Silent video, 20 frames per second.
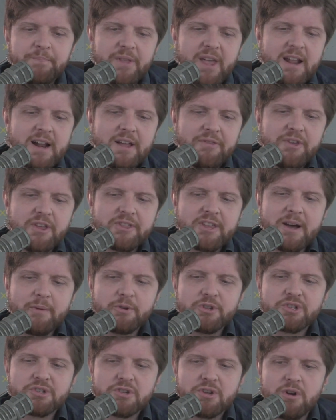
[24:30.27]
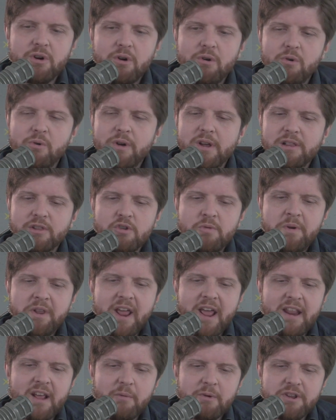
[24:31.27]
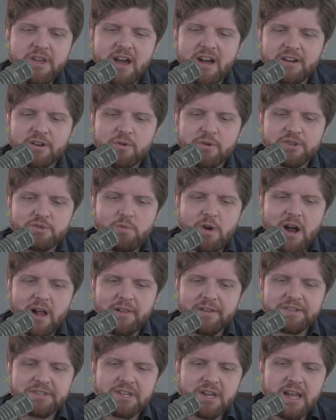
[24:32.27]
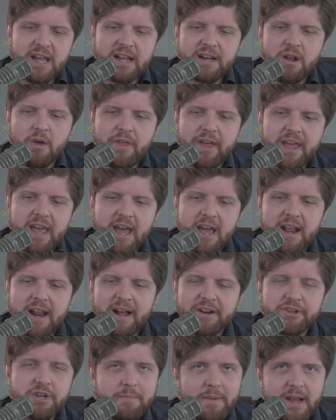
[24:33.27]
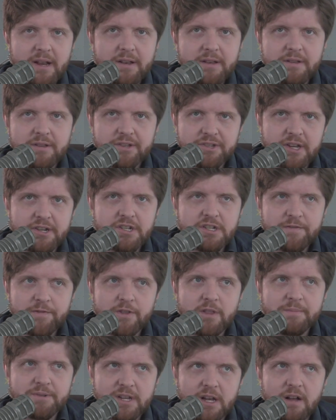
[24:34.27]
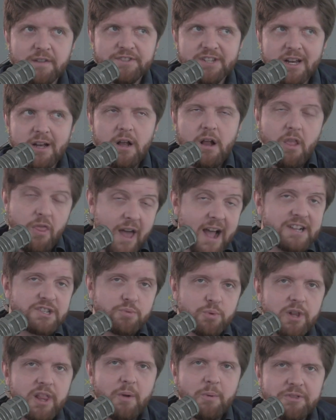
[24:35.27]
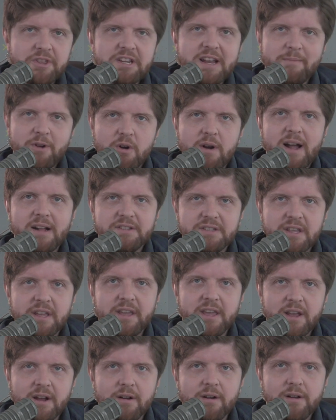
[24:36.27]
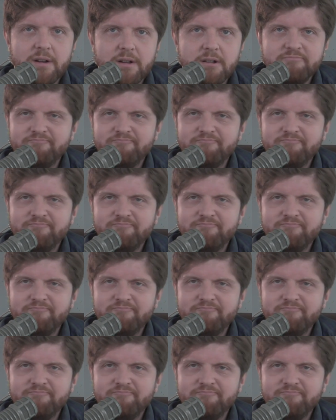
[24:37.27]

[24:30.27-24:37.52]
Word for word: And I think that was so illuminating when you had Chris Wallace saying, no, they can't actually make decisions for themselves. That's really what the Democrats think here.